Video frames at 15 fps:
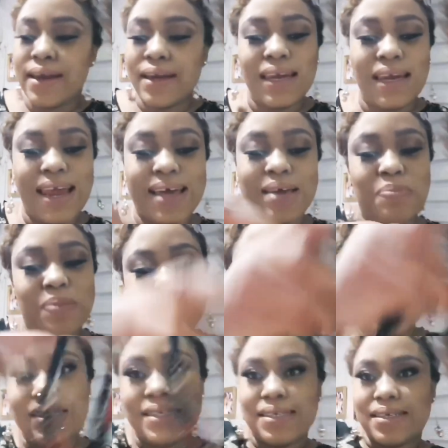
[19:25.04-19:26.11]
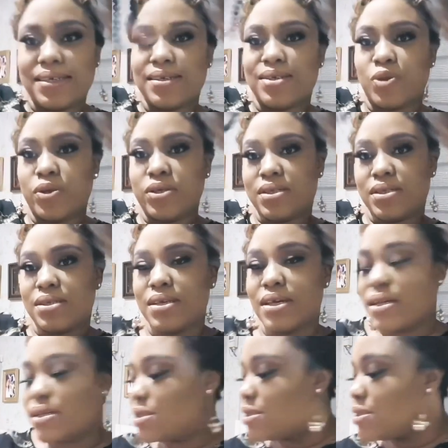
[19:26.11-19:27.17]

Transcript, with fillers: leg beads. So this is it.